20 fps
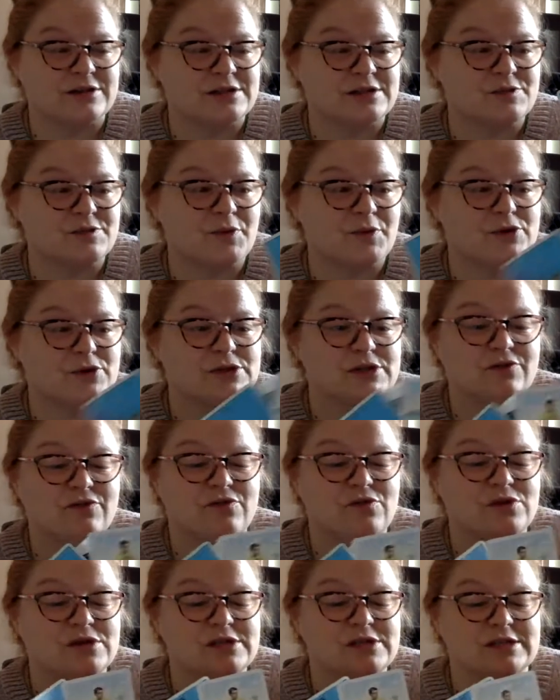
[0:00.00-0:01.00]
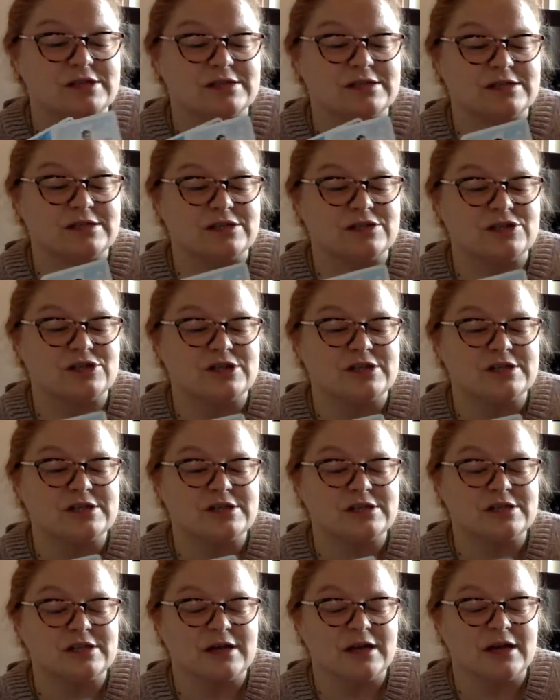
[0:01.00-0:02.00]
opposing forces, to just